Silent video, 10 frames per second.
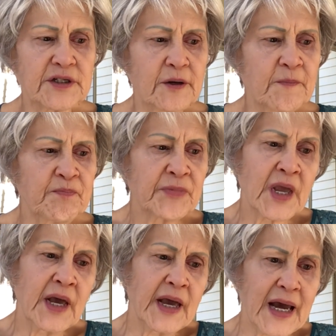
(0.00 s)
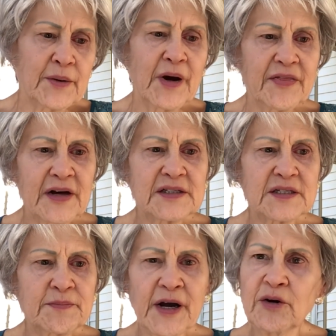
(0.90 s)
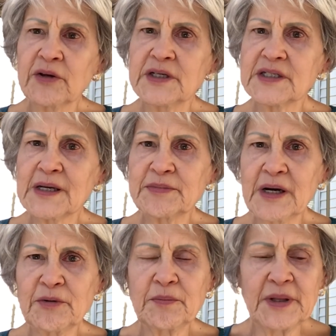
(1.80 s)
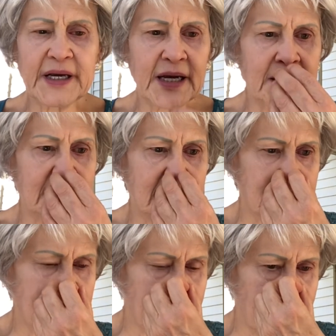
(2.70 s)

So anyway, that's my only September plans.